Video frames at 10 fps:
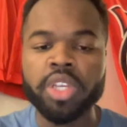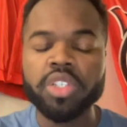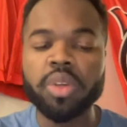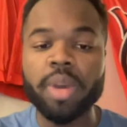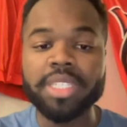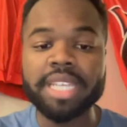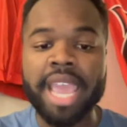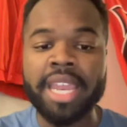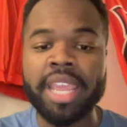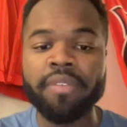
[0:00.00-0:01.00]
So once
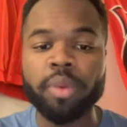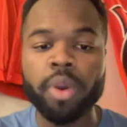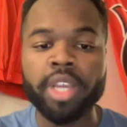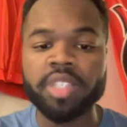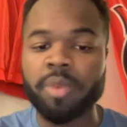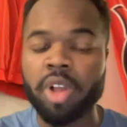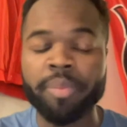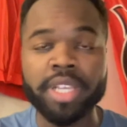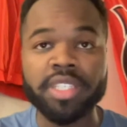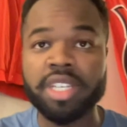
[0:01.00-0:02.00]
again, if you are a
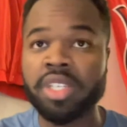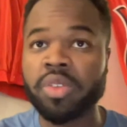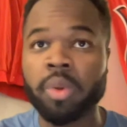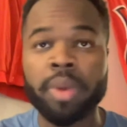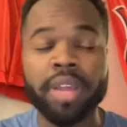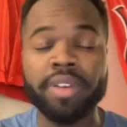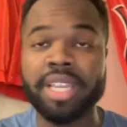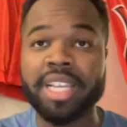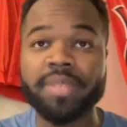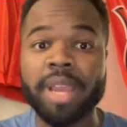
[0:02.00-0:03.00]
small business or whatever the
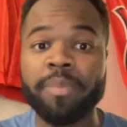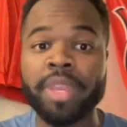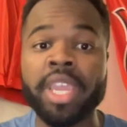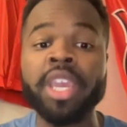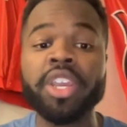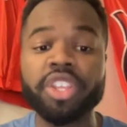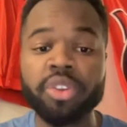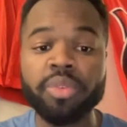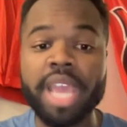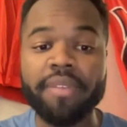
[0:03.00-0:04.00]
case might be,
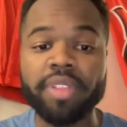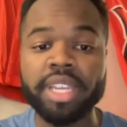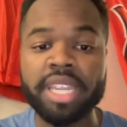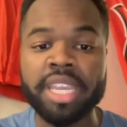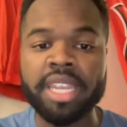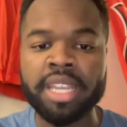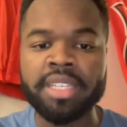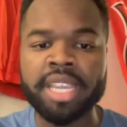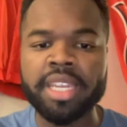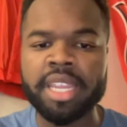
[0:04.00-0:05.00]
you definitely need
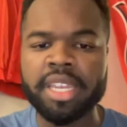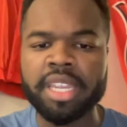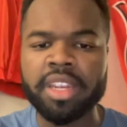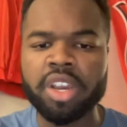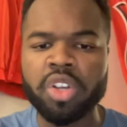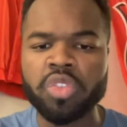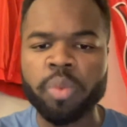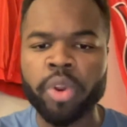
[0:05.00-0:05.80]
Indeed. Indeed knows